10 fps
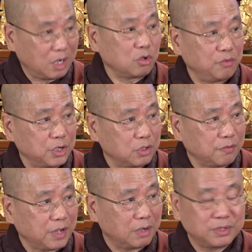cultivation
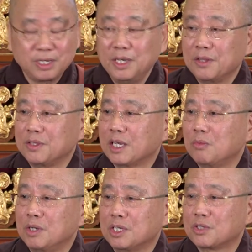of counting. The other
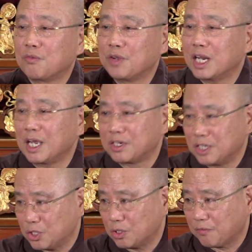one is the
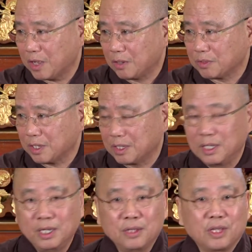realization of counting.
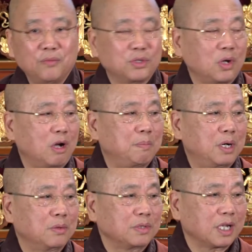Then we talk
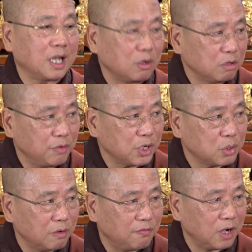about the
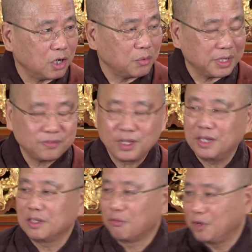cultivation of following,
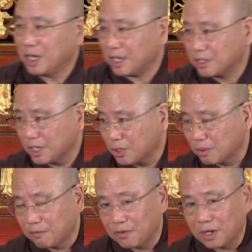then the
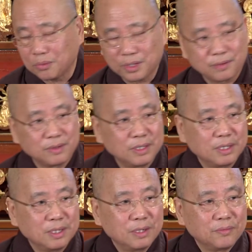realization of following.
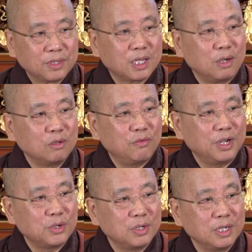The
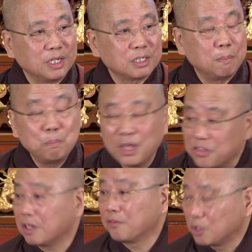cultivation is the
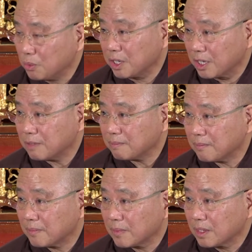method of doing it.
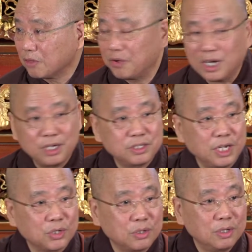The
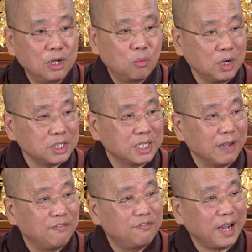realization, what's
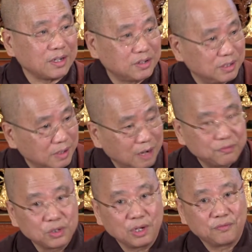the effect
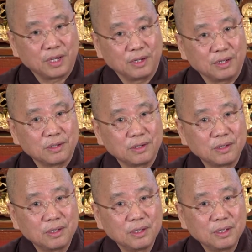after you have done it?
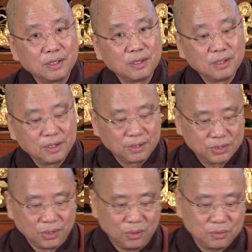
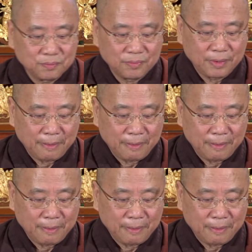So,